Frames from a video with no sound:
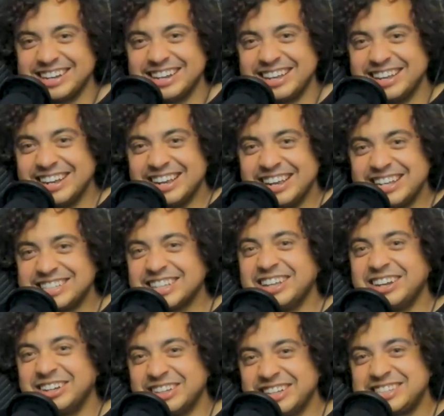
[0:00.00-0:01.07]
It's, it, it's, it's a, a,
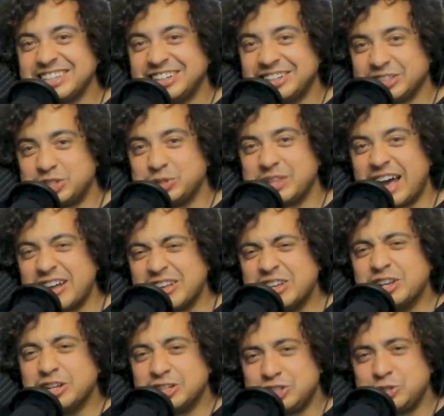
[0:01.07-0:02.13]
little, it's, it's a, a that hasn't
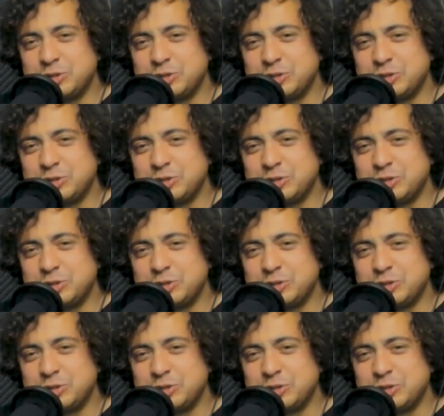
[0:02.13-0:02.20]
really